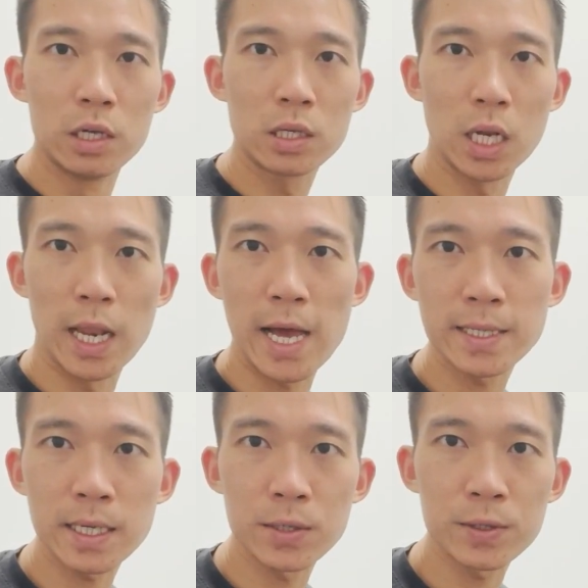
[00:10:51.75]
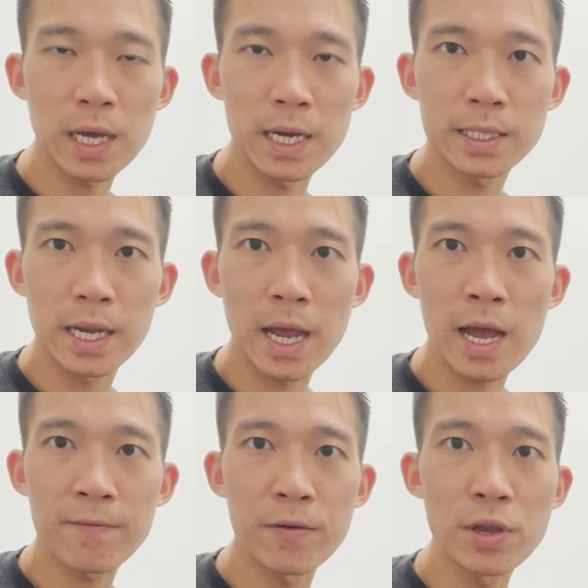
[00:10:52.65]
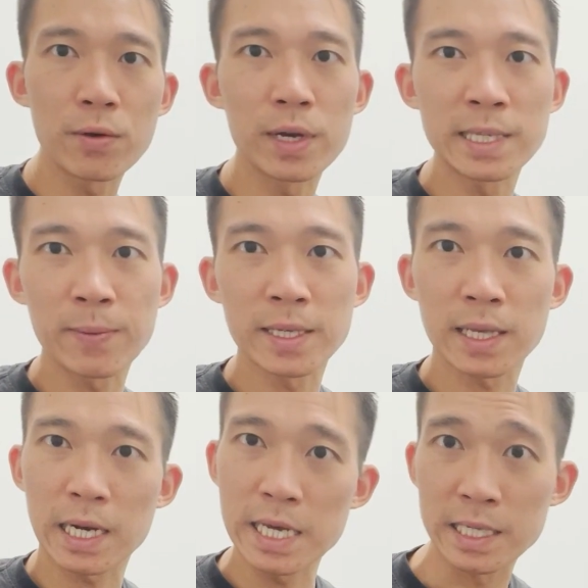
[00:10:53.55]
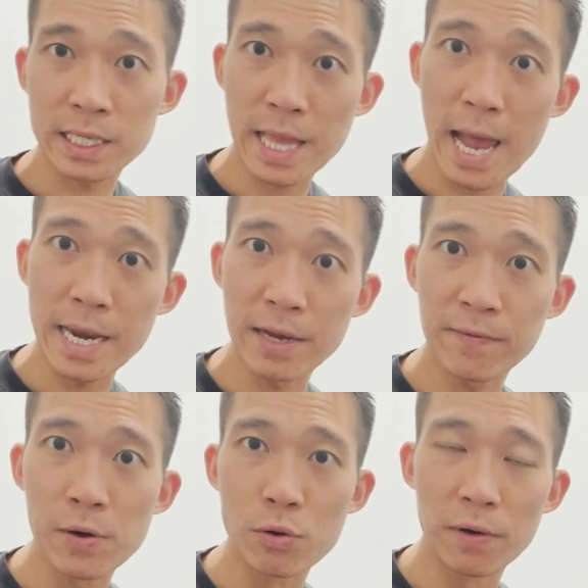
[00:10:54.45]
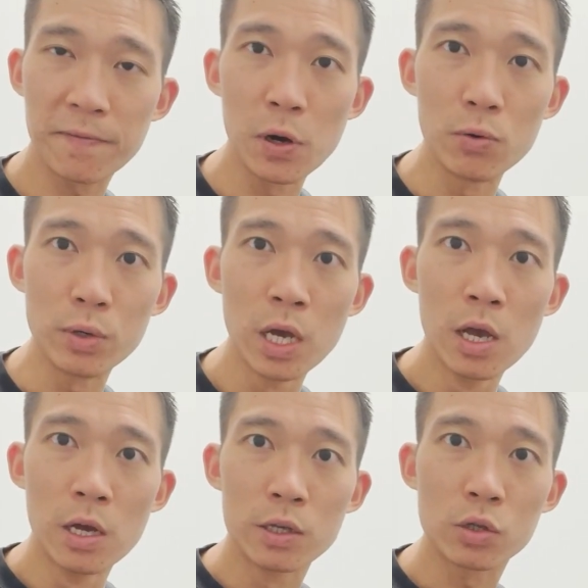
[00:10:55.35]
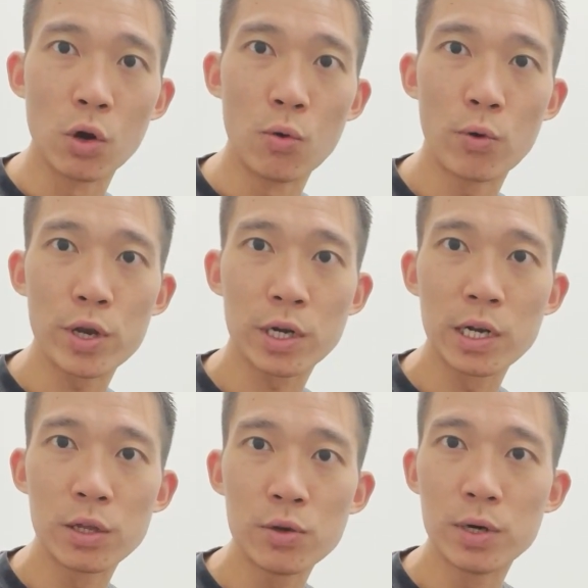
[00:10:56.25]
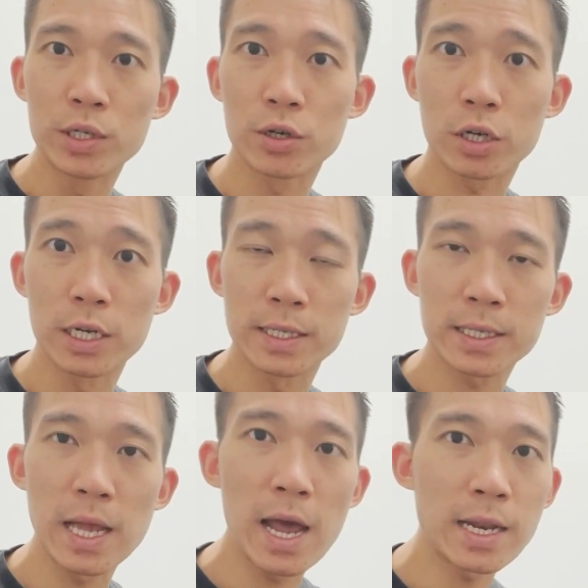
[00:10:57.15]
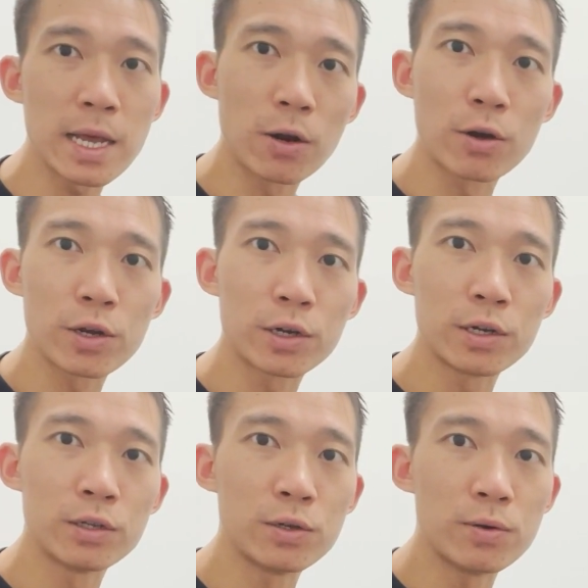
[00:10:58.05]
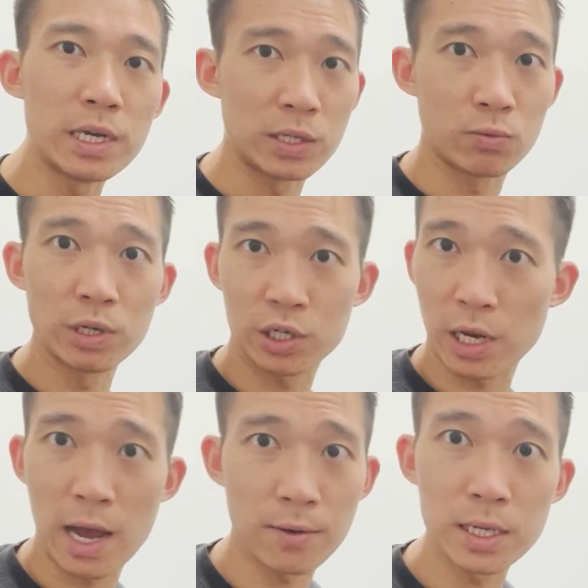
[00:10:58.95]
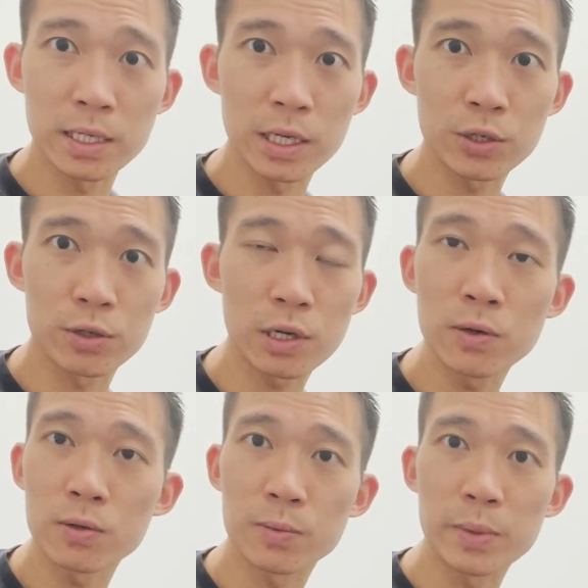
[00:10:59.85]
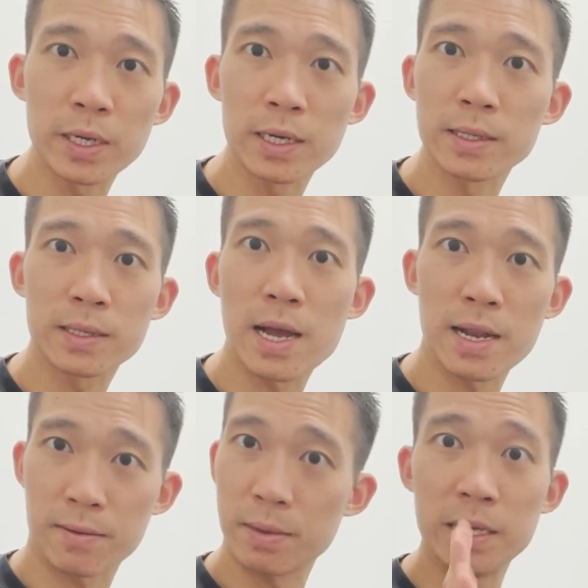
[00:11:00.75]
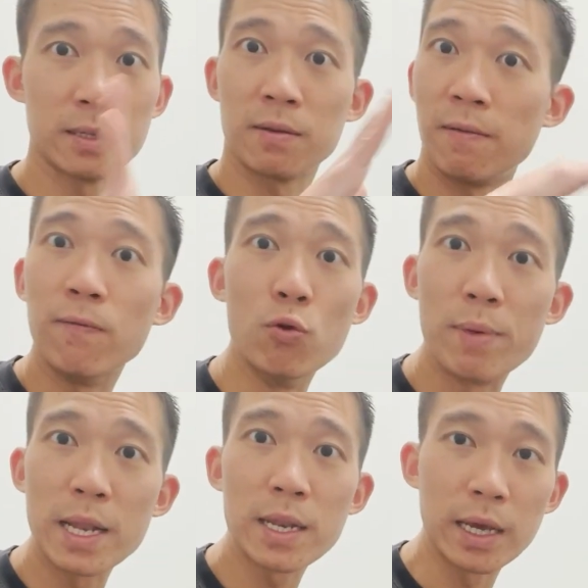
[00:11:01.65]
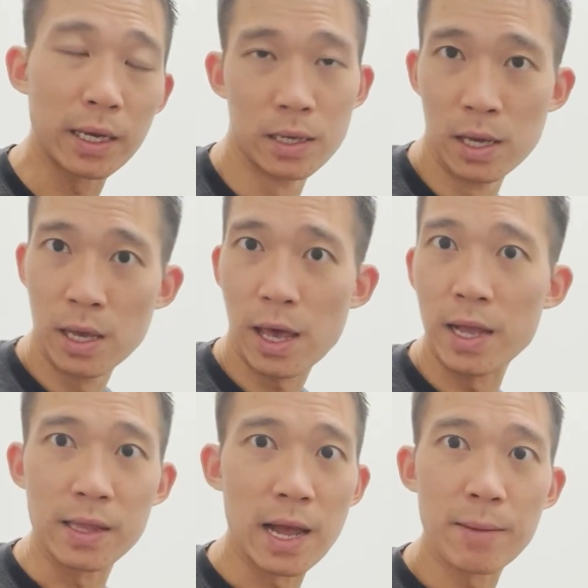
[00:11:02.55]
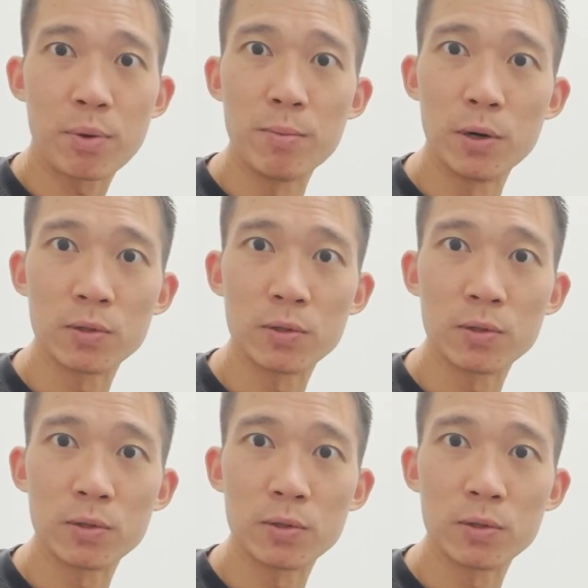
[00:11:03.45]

So the last exercise that I have for you is basically a standing forward fold. So what you're gonna do is you're gonna stand, and all you're gonna do is reach down and touch your toes because that is full bending, and that promotes